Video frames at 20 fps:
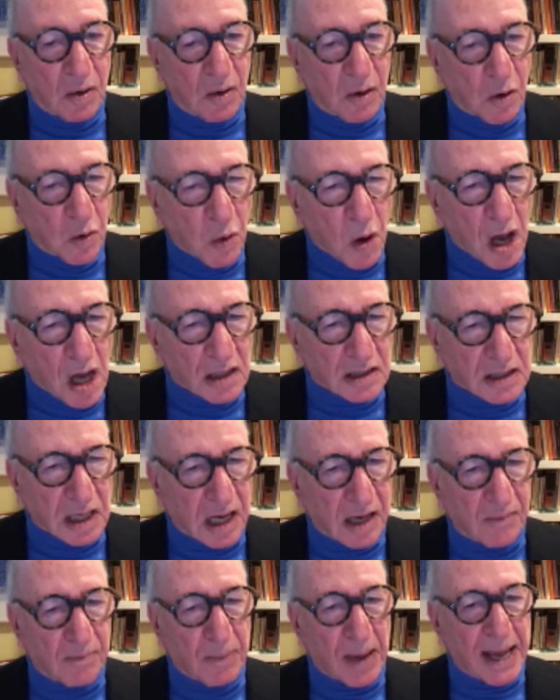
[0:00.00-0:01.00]

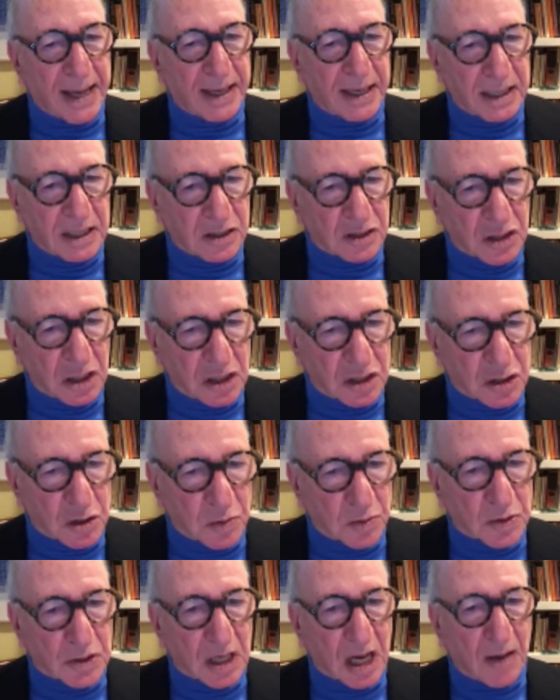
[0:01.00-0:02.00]
quasi banking
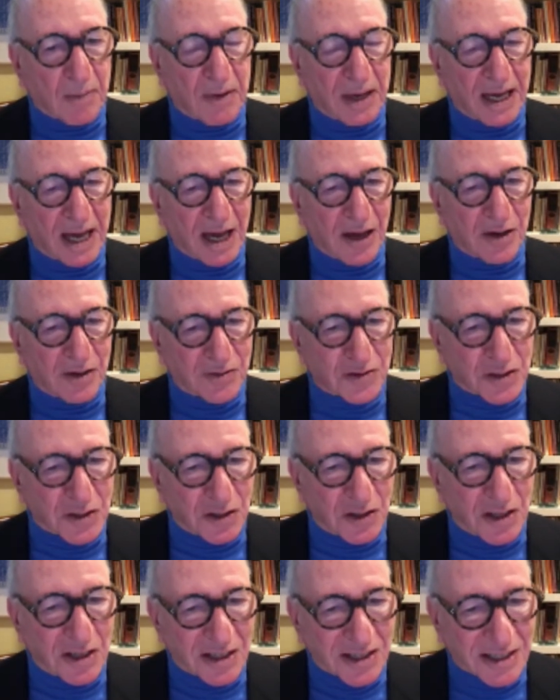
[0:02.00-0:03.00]
systems coming out of
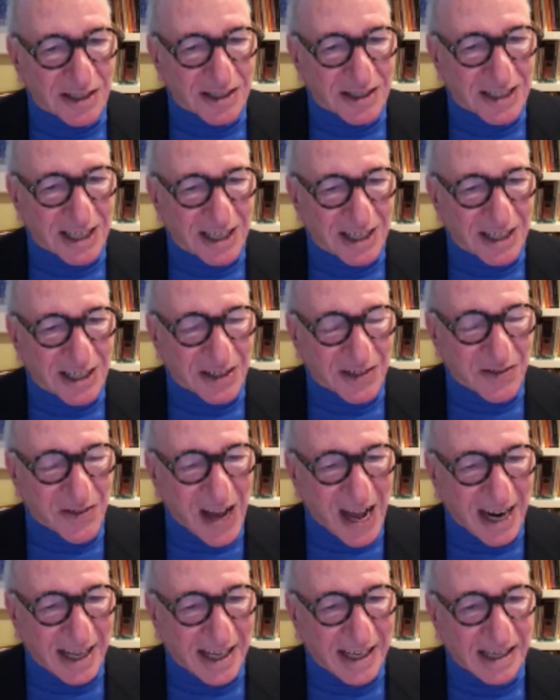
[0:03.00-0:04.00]
Silicon
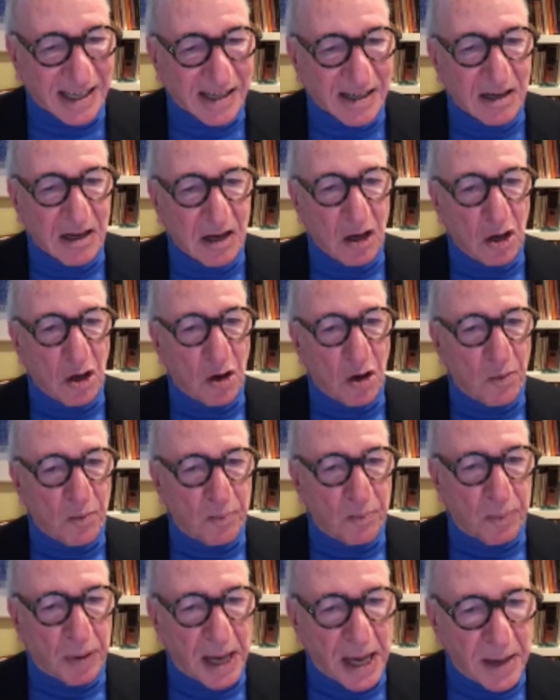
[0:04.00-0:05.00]
Valley:
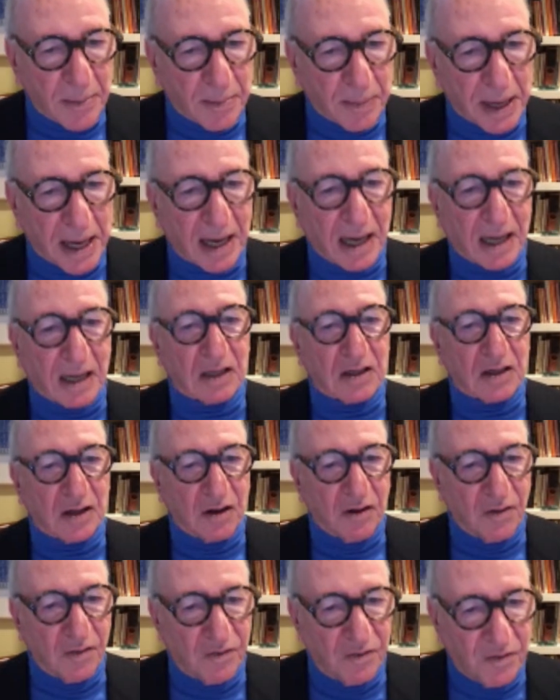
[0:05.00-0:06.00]
PayPal,
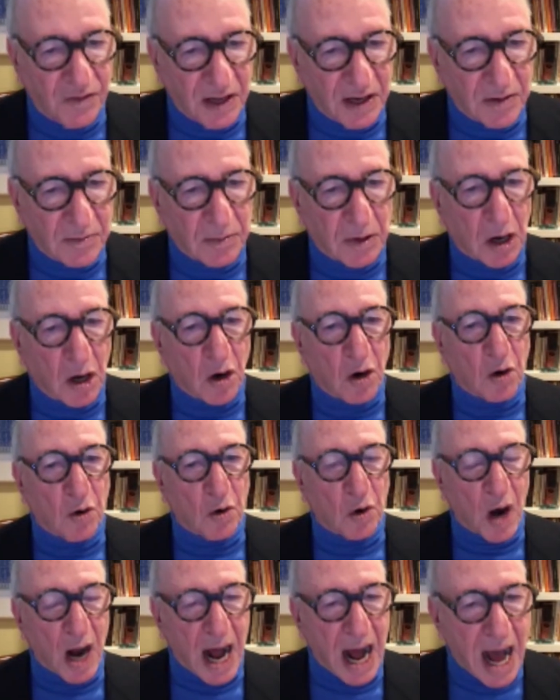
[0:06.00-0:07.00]

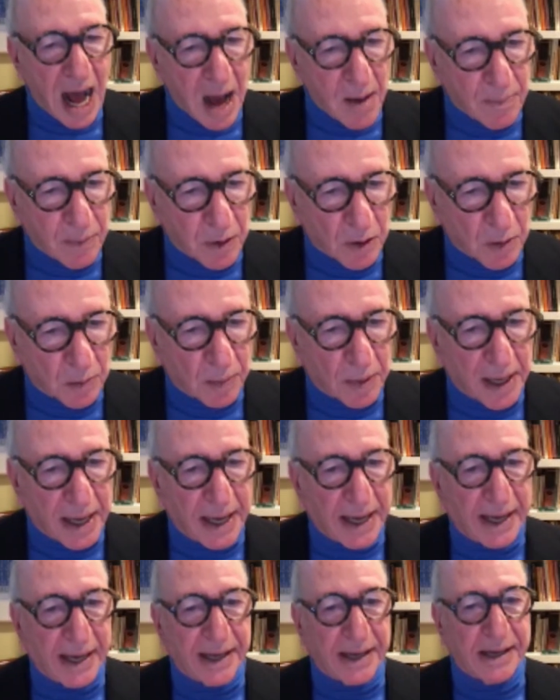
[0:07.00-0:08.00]
Venmo, Apple
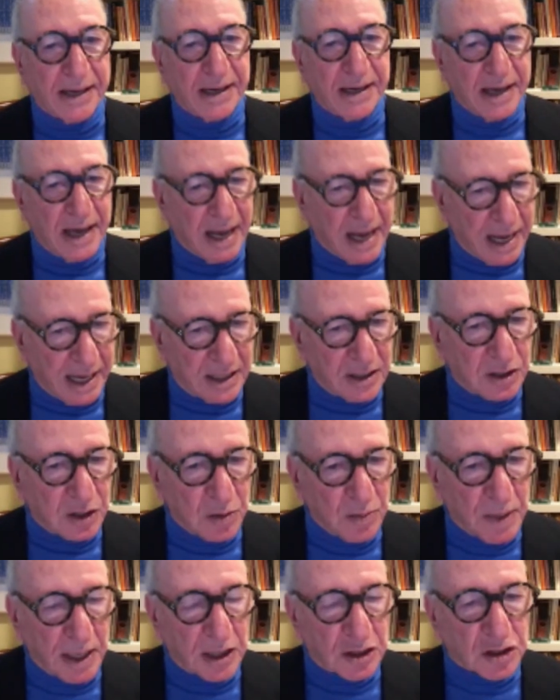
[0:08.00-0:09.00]
Pay, and you
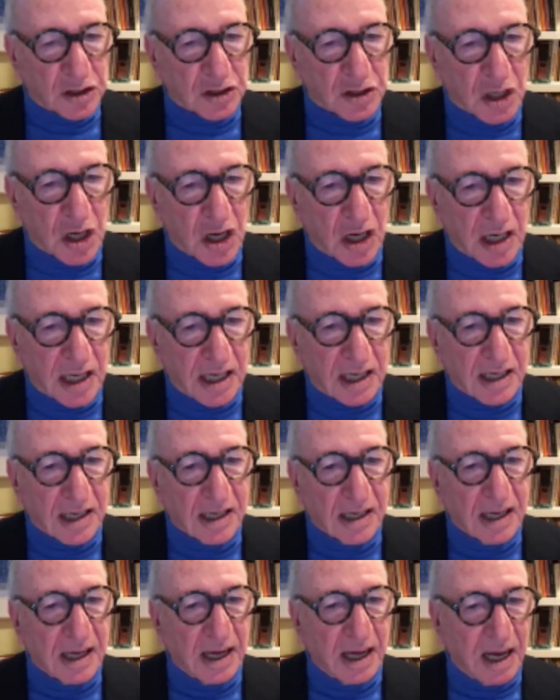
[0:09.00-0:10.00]
mentioned earlier
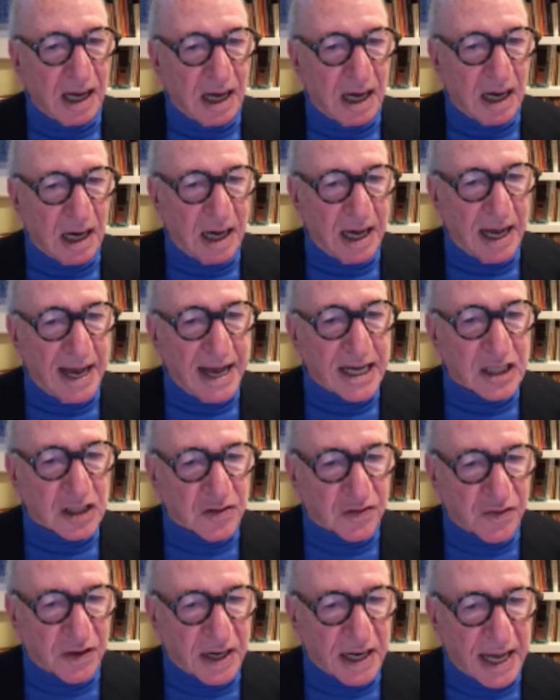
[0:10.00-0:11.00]
X
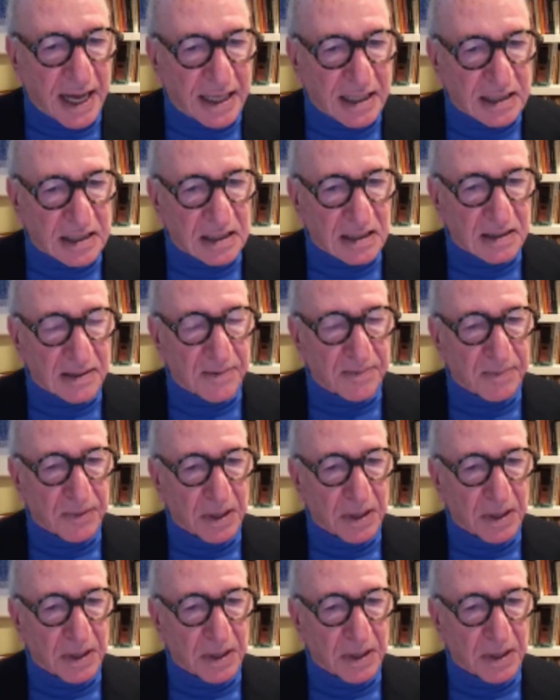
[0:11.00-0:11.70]
Finance.